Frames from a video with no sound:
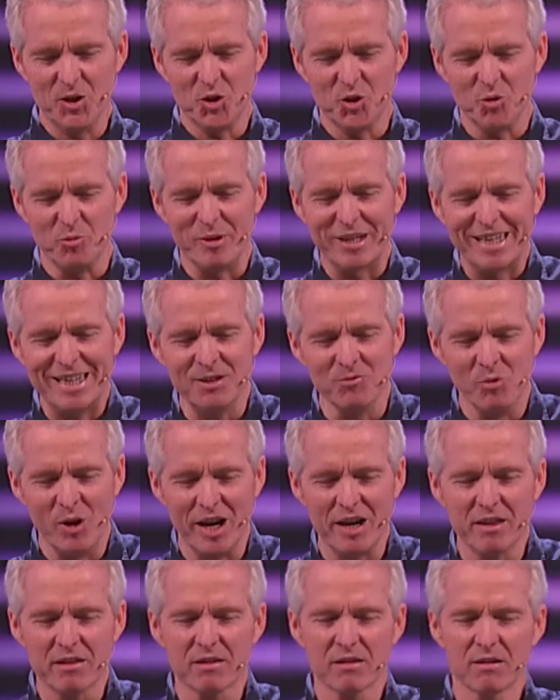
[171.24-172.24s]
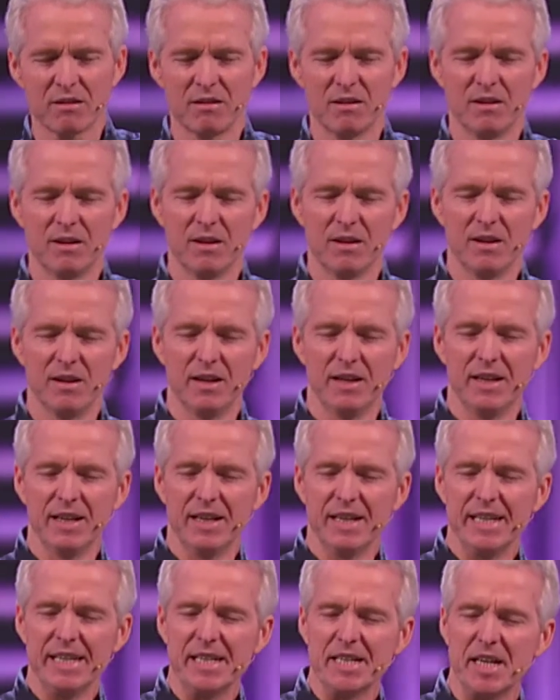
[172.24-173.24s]
To begin with,
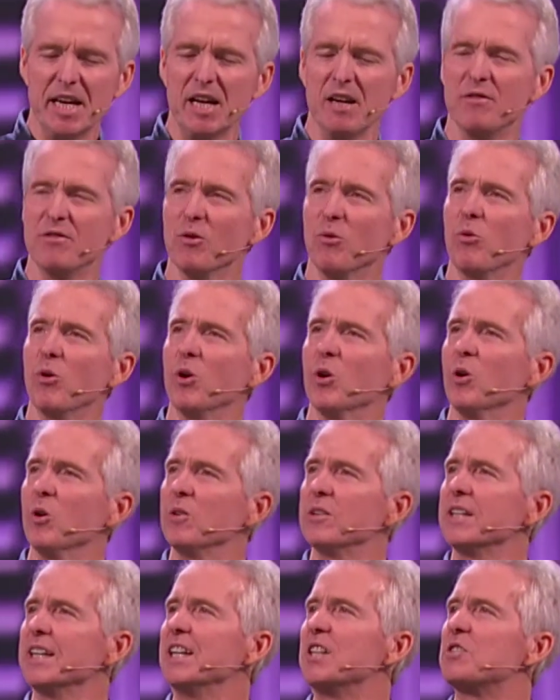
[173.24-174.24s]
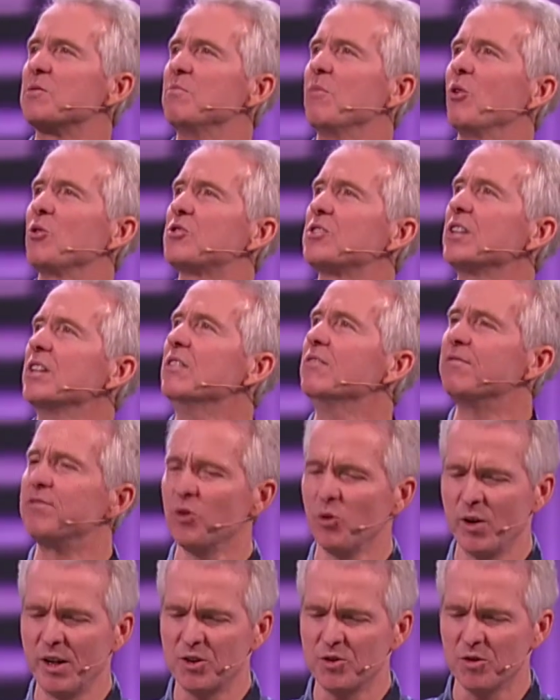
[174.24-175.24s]
he gave the world its most
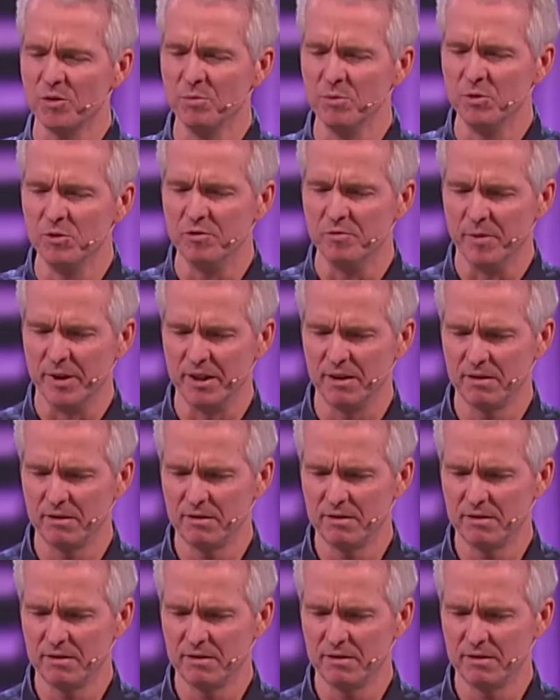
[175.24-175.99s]
influential movement.